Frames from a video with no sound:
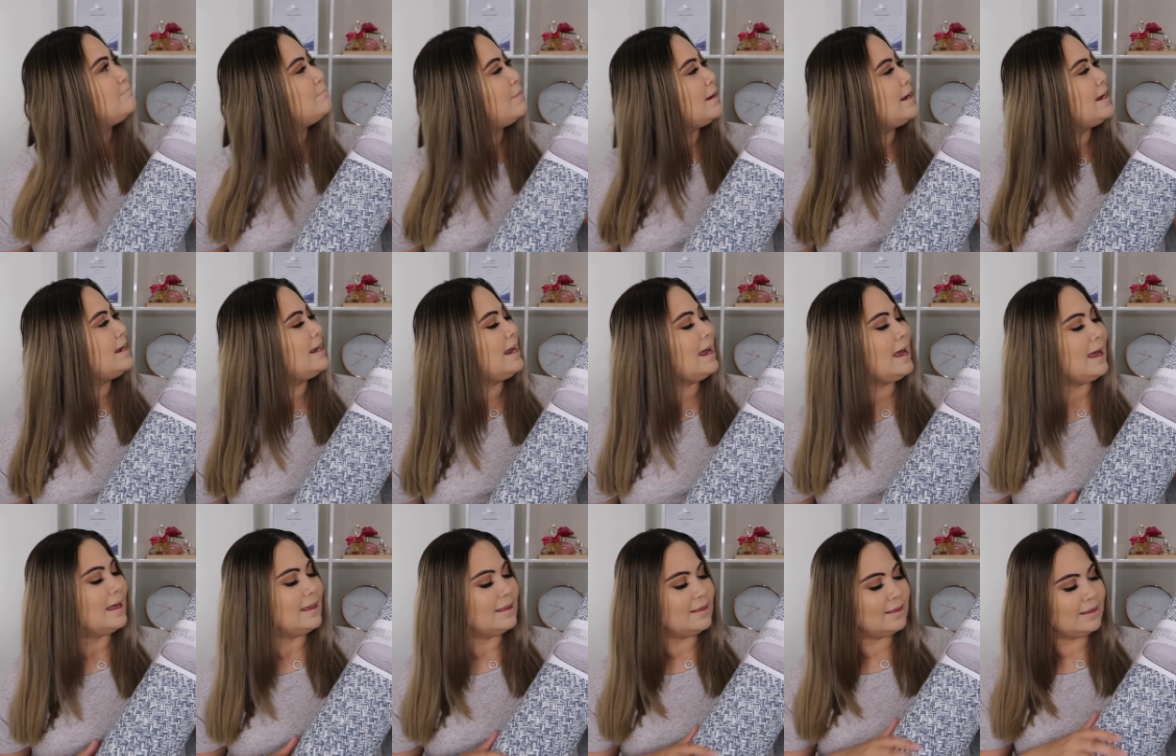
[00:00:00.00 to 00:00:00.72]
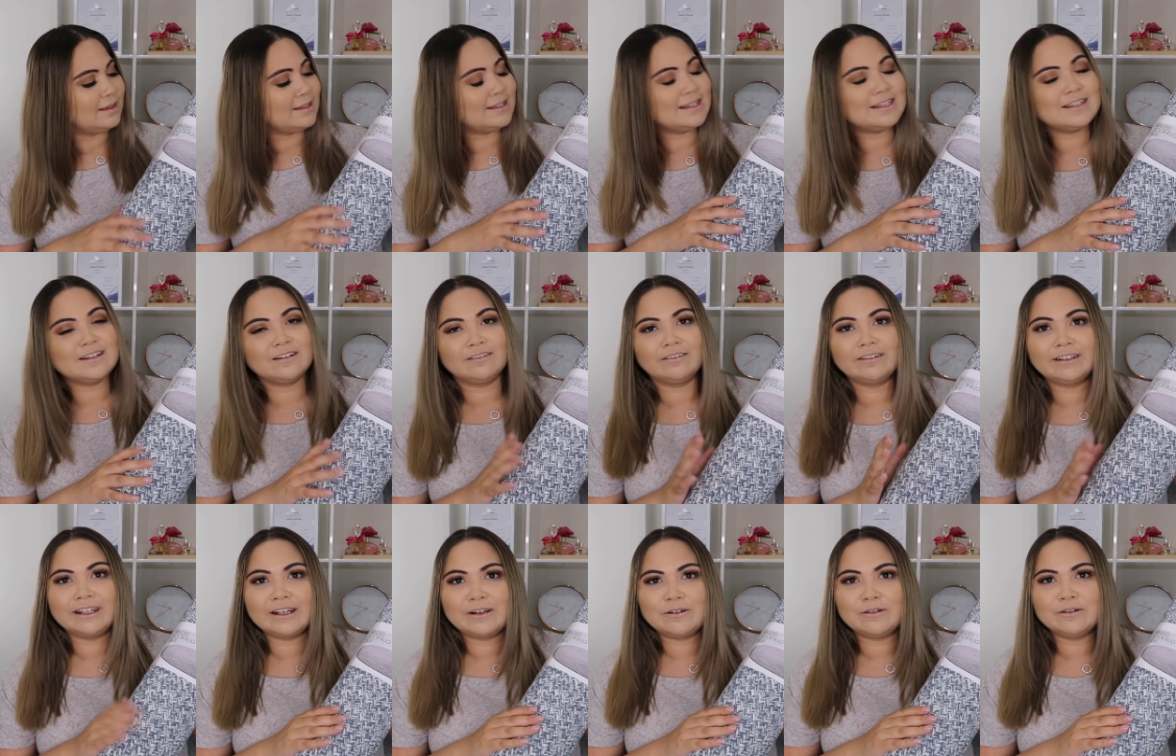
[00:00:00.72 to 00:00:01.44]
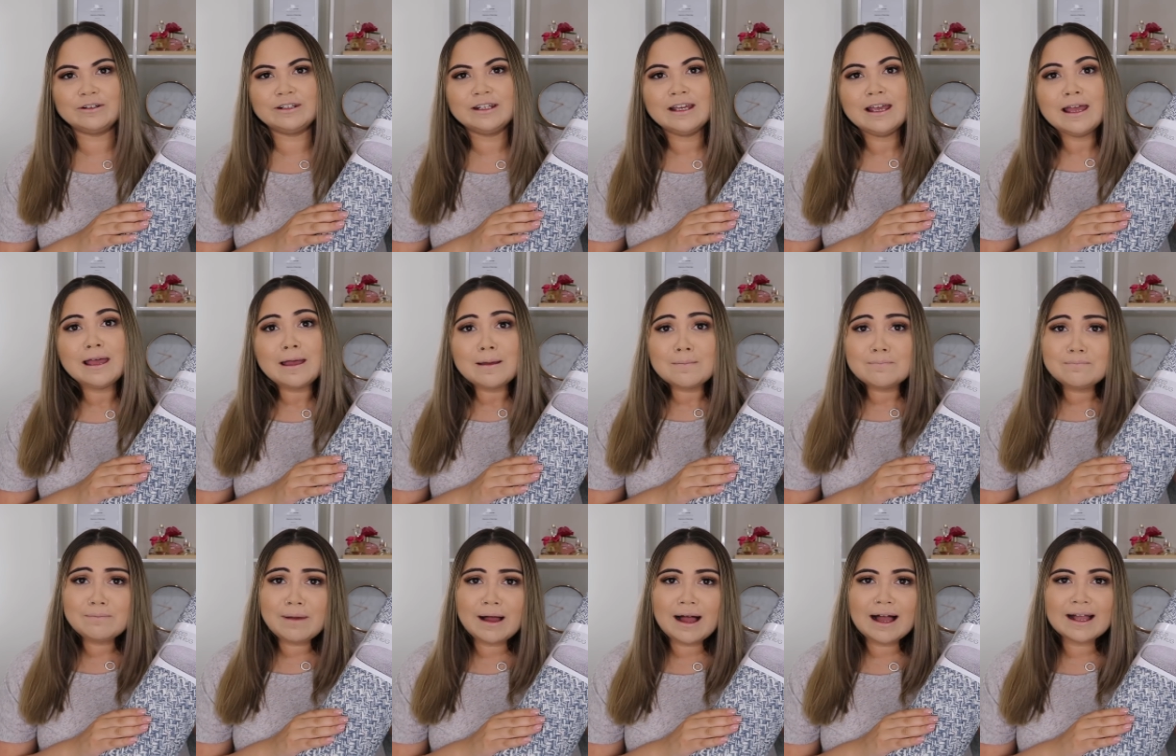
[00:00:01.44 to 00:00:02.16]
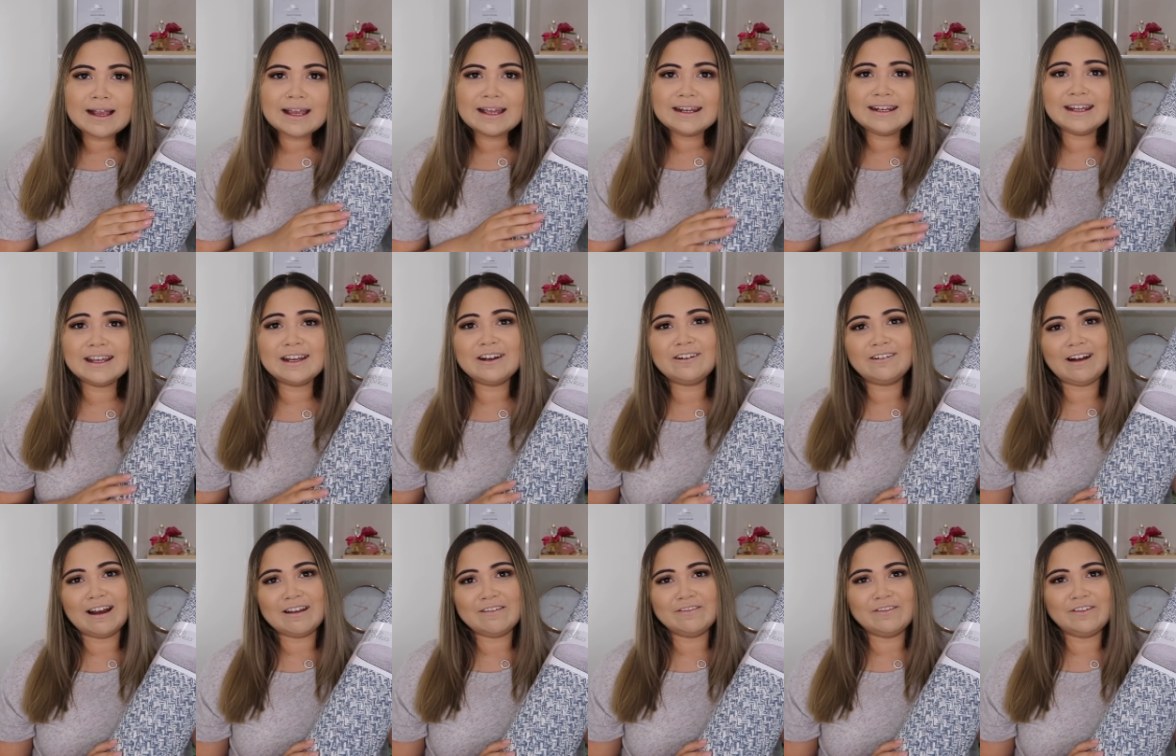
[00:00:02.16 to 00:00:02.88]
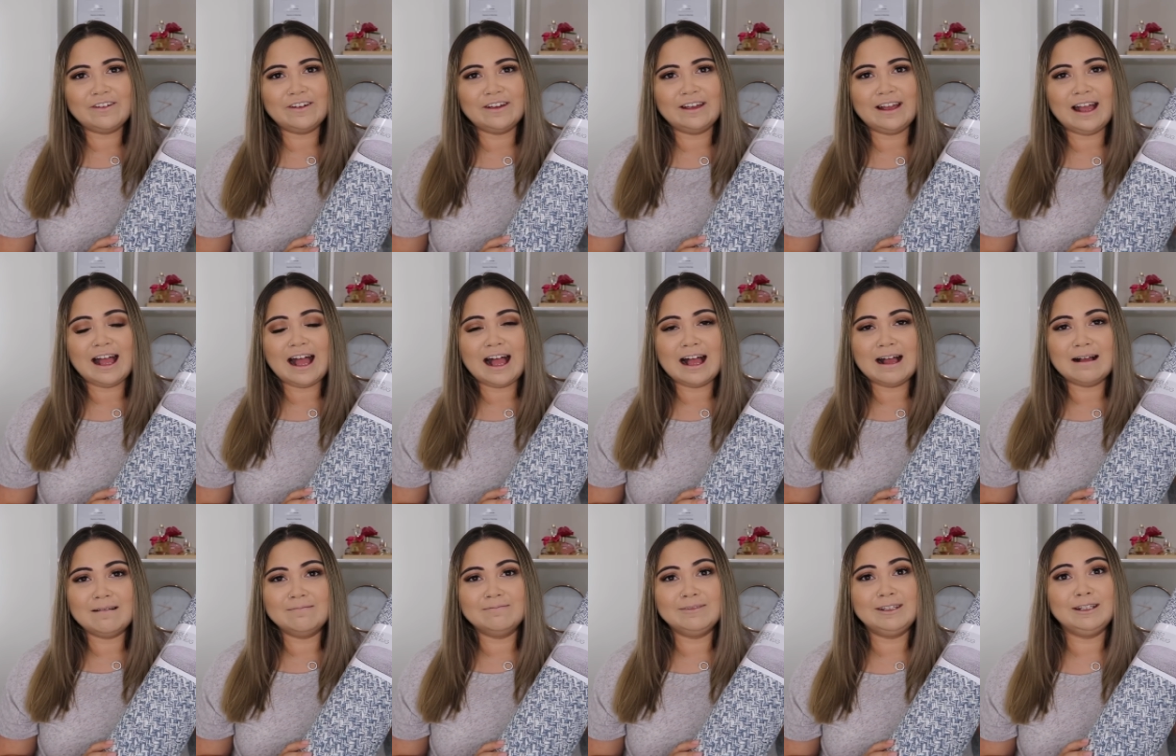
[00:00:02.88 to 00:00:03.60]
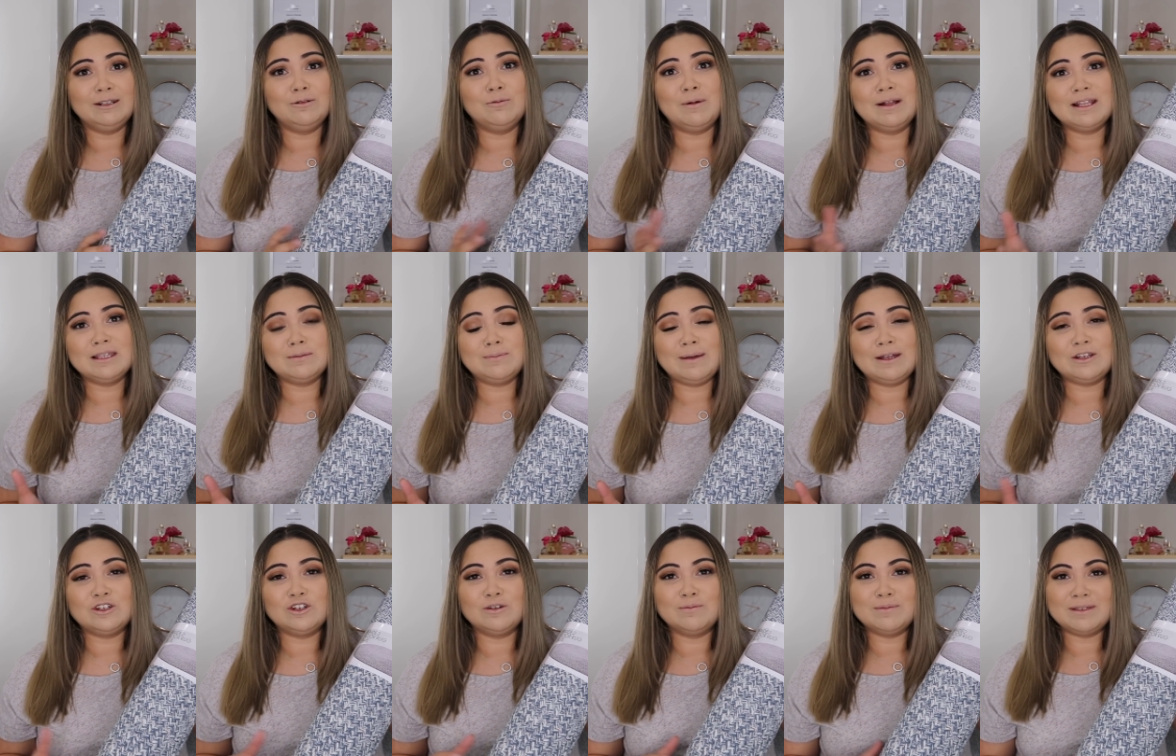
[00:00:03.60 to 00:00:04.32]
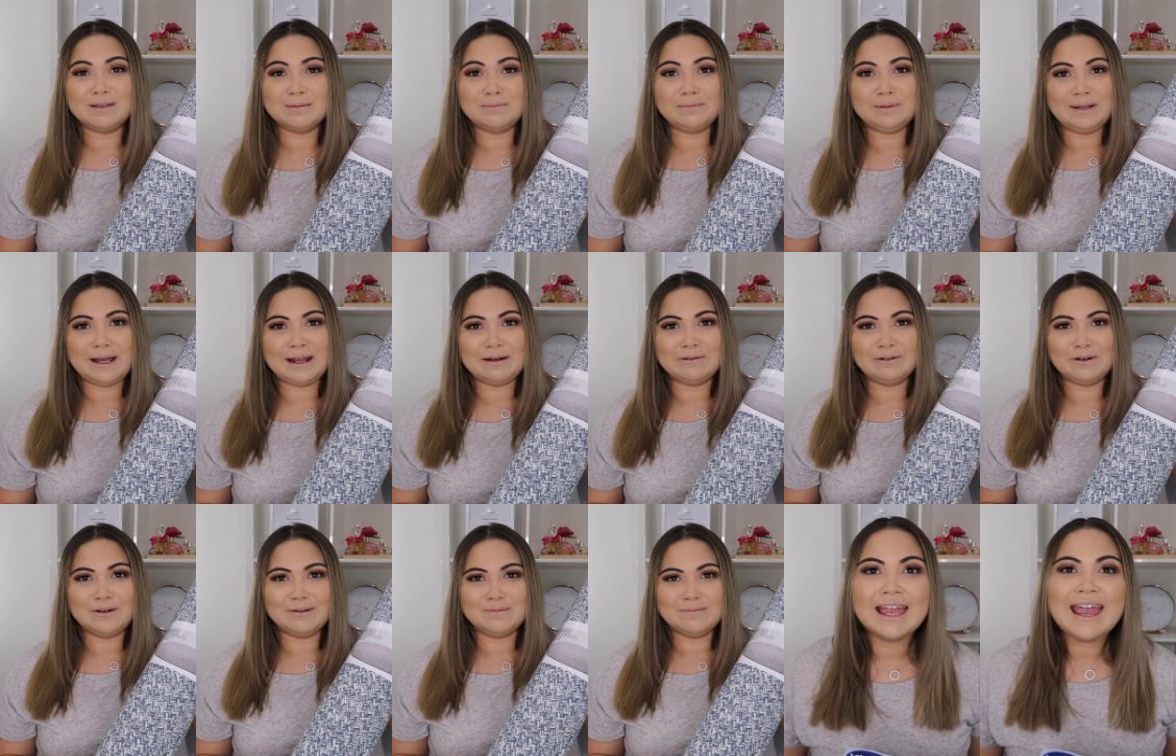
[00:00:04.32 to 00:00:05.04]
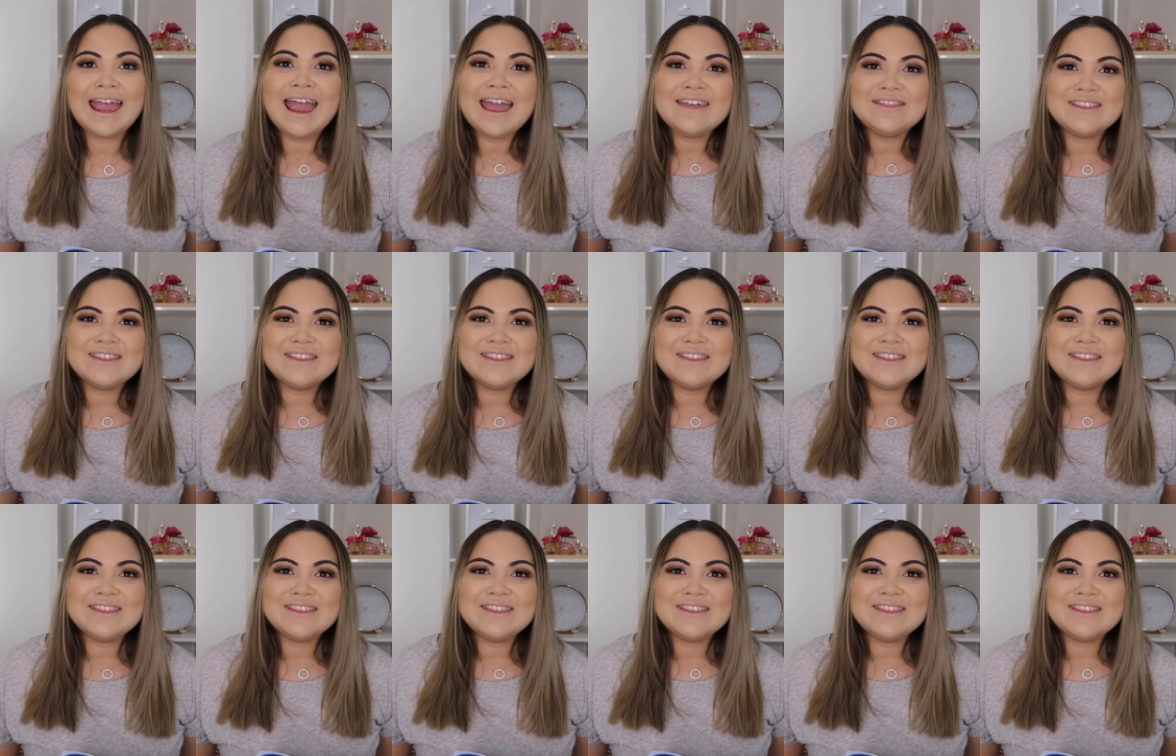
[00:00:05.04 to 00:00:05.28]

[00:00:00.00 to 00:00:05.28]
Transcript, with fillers: But yeah, this is a really good bargain and great for um, little ones bedrooms and playroom.